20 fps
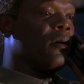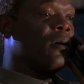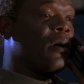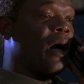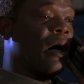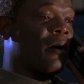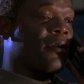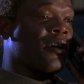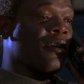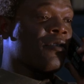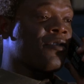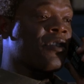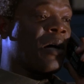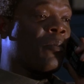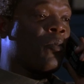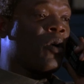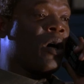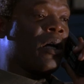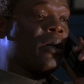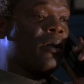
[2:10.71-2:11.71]
I'll kill
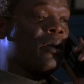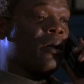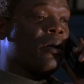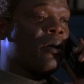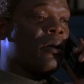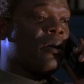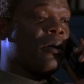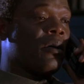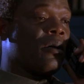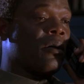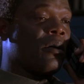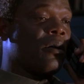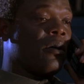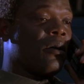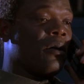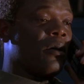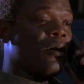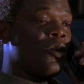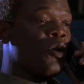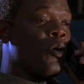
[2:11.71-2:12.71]
someone.
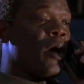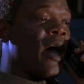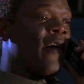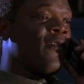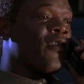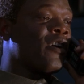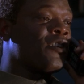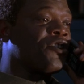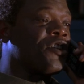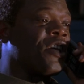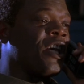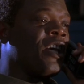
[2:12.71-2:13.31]
You ever cheat